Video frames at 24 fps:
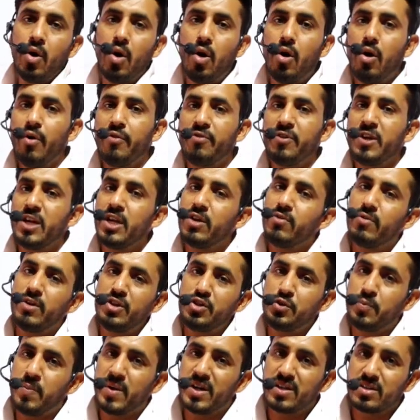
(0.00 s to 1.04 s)
of
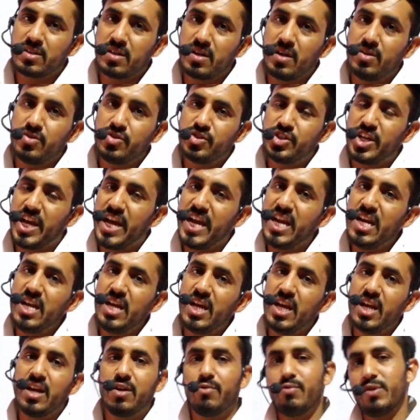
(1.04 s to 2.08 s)
inverse function sin
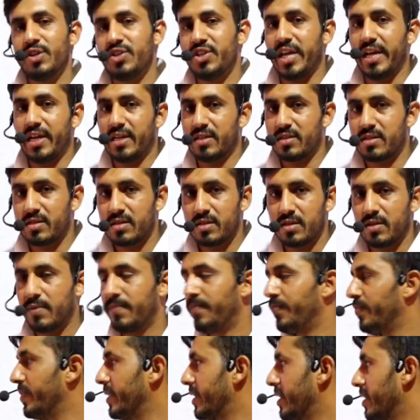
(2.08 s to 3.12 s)
inverse x.
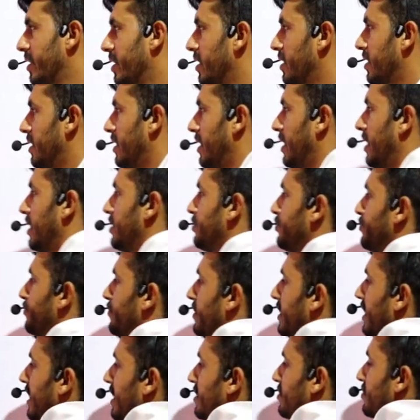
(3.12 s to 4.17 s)
As we
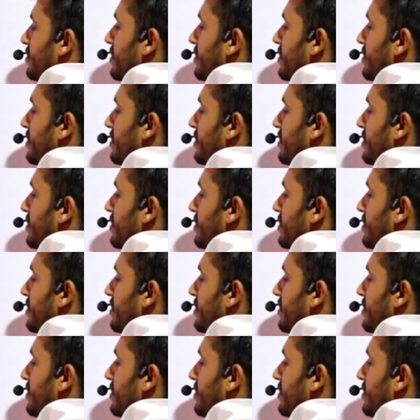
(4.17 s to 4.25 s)
can